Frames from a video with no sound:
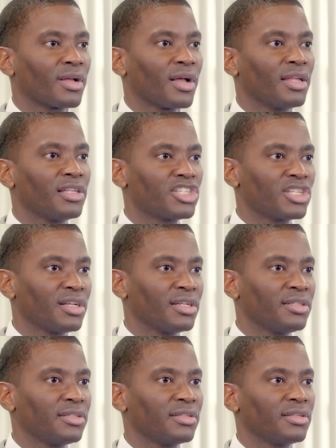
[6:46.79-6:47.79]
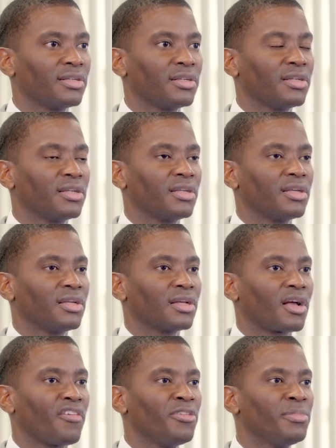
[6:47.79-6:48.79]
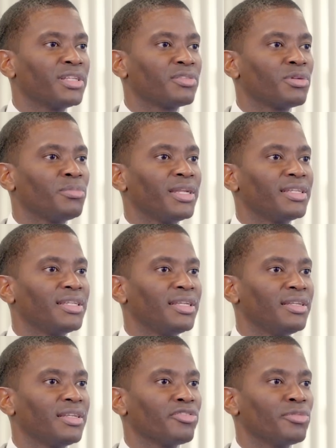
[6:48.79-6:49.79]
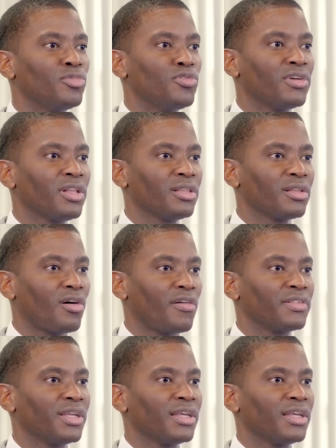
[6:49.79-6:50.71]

Additionally, government will maintain the removal of the